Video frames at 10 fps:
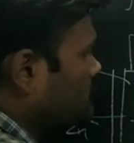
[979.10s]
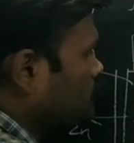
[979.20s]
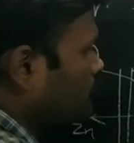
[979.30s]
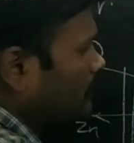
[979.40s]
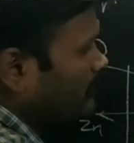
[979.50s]

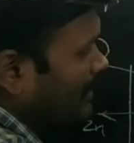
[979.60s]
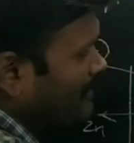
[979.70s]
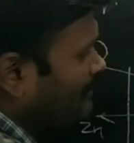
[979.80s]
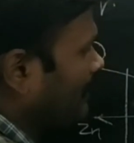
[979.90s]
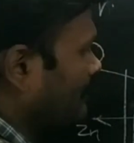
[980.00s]
from the
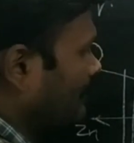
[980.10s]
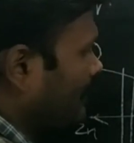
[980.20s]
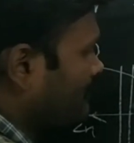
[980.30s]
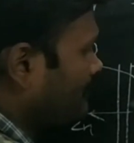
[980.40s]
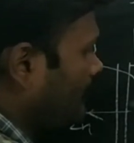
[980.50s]
KCl, that
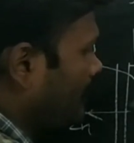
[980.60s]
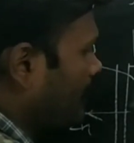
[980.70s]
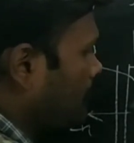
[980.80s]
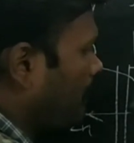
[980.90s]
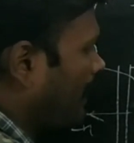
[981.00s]
is
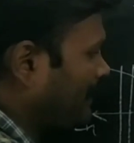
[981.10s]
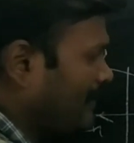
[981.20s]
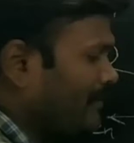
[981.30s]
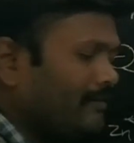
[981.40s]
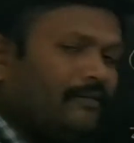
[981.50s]
Cl
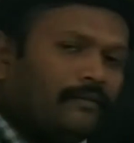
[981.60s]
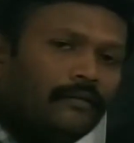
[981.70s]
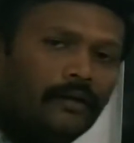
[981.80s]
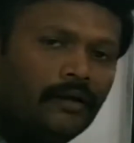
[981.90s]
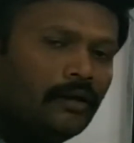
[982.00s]
minus,
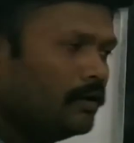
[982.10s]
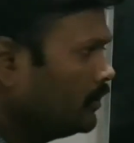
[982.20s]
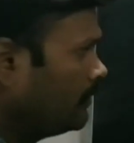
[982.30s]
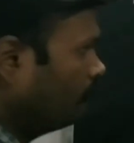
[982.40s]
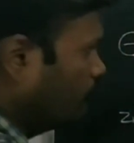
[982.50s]

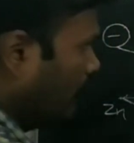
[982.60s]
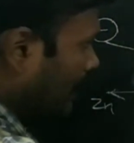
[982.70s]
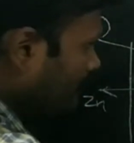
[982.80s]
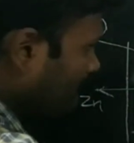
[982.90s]
will